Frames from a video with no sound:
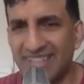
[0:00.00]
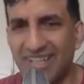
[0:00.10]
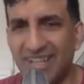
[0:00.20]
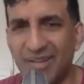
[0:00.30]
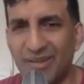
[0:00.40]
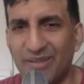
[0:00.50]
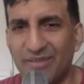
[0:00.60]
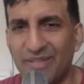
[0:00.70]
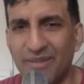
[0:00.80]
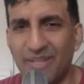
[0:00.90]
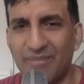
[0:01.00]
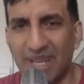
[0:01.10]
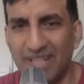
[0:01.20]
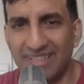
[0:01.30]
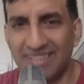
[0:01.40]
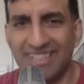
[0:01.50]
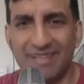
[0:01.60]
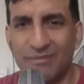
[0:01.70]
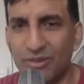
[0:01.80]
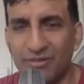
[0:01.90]
the color of some of their buttons and
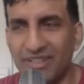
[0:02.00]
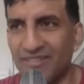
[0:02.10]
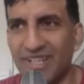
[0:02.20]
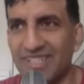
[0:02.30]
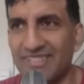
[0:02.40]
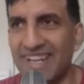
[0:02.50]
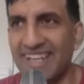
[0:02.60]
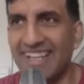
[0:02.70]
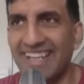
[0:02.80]
improved conversion rate.